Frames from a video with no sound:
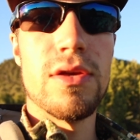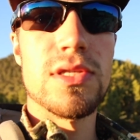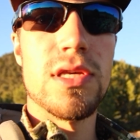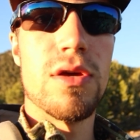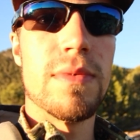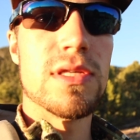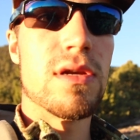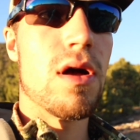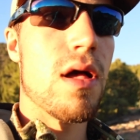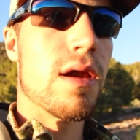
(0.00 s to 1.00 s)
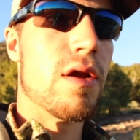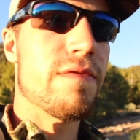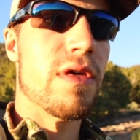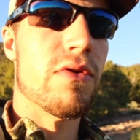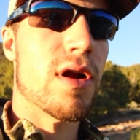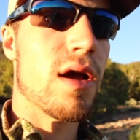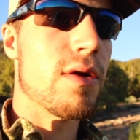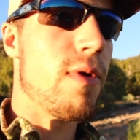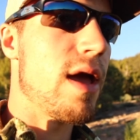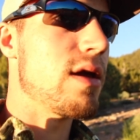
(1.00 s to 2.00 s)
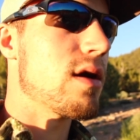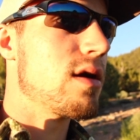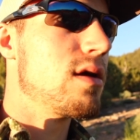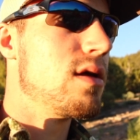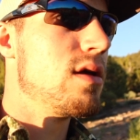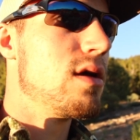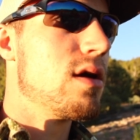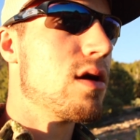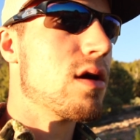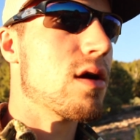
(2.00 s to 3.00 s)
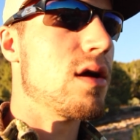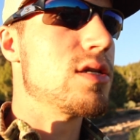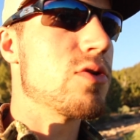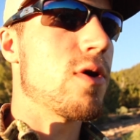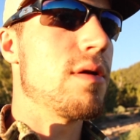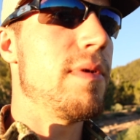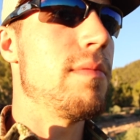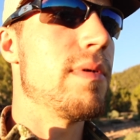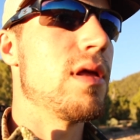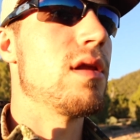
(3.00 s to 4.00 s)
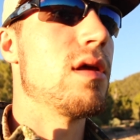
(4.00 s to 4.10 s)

used to humans at all. I don't know if they would run away or run toward me, but